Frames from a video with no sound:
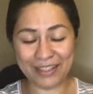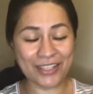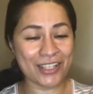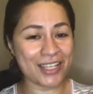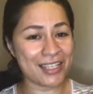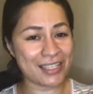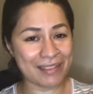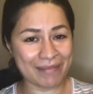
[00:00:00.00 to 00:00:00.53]

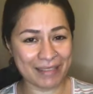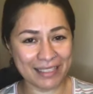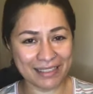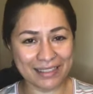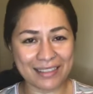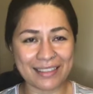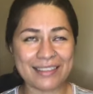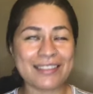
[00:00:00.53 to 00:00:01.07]
Trust me,
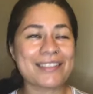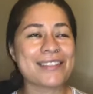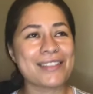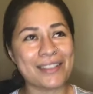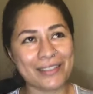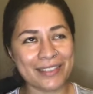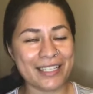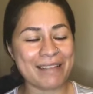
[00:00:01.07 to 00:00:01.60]
you're gonna look
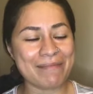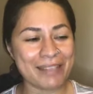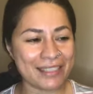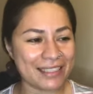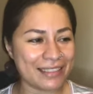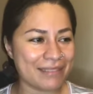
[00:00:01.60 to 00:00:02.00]
so damn good.